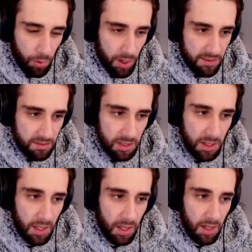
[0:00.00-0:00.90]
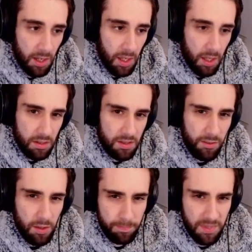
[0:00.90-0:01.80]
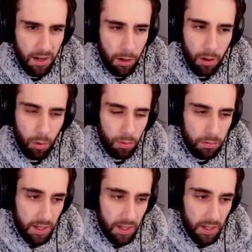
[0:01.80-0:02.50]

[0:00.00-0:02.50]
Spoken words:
wise, because you have to dig a hole,